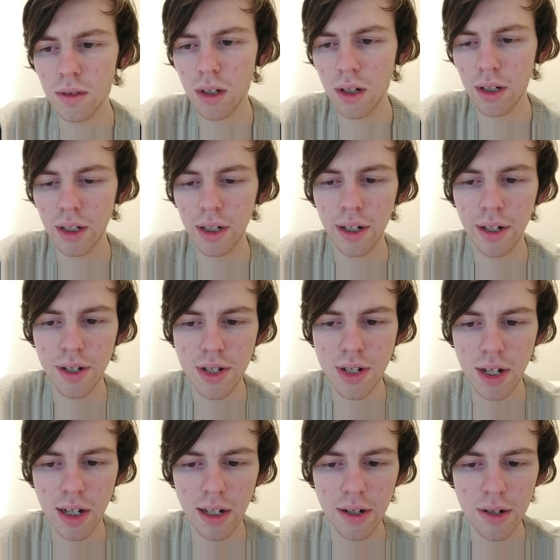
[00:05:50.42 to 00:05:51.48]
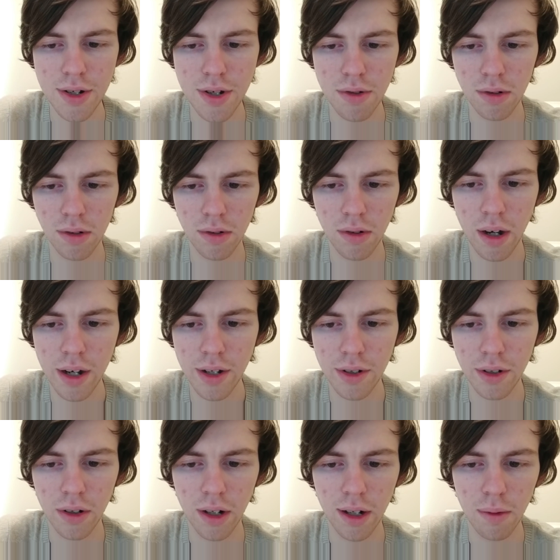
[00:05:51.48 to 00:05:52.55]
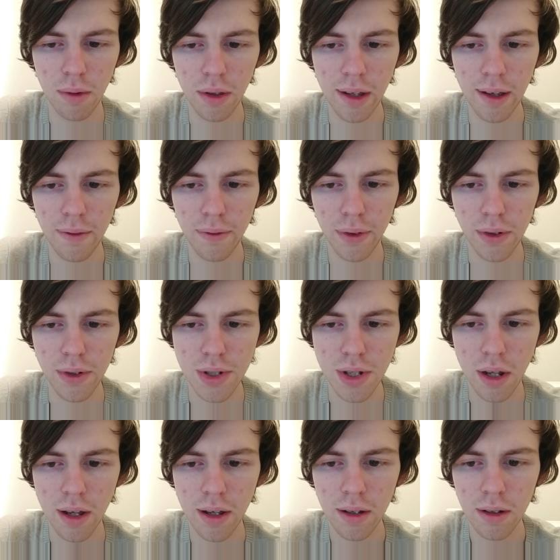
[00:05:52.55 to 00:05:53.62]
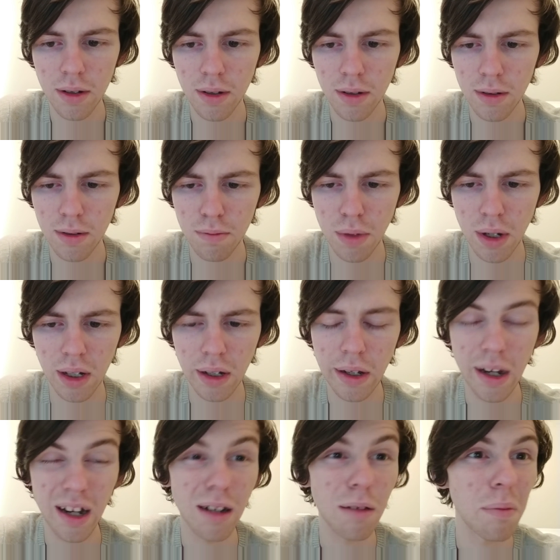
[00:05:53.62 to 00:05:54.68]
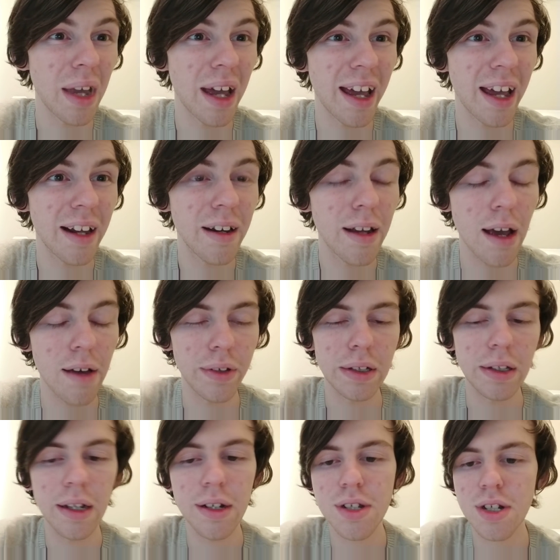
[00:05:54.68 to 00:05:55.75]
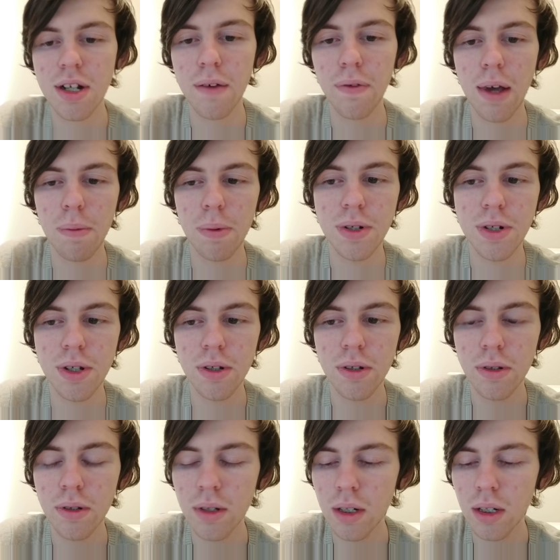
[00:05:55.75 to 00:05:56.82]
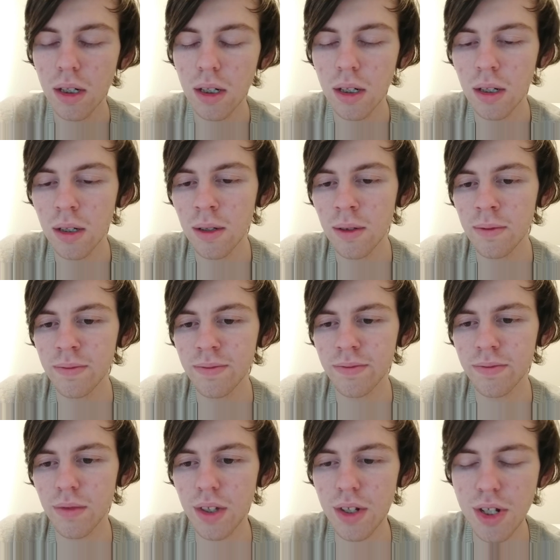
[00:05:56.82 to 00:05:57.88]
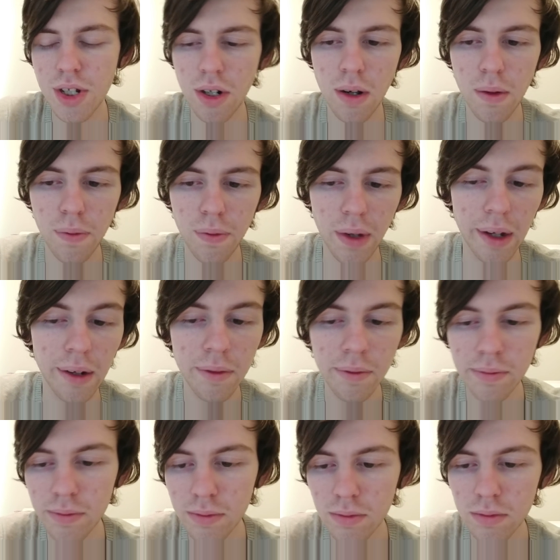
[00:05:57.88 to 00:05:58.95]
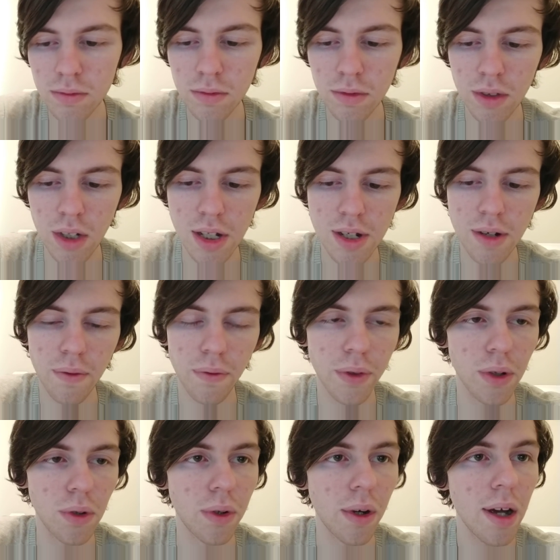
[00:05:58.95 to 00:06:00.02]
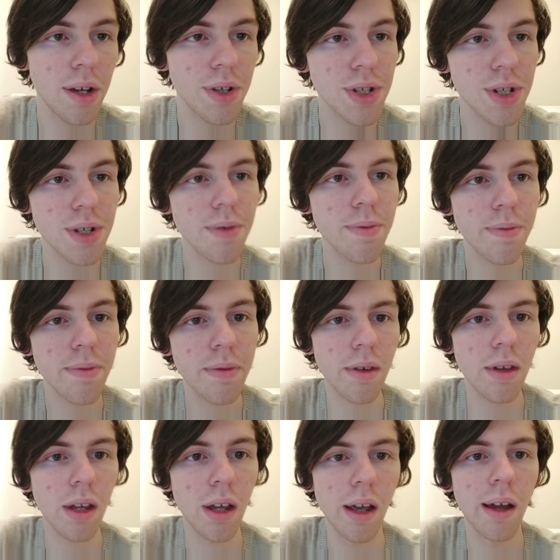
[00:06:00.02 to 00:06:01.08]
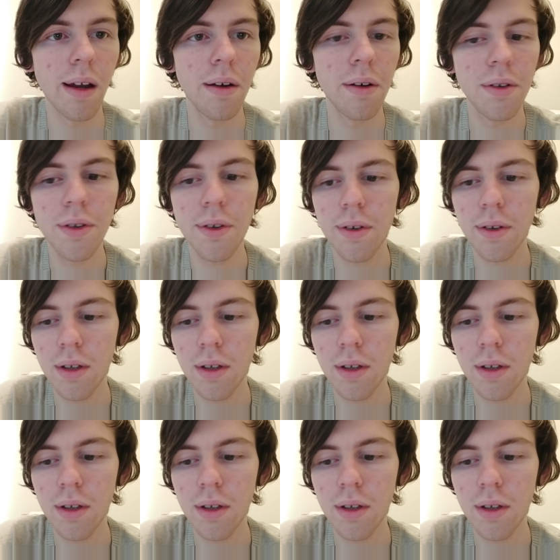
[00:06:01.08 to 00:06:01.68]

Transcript: I can understand to a great degree what that feels like. Being a young man, having that stuff happen to you. It's not fun, it doesn't feel nice, and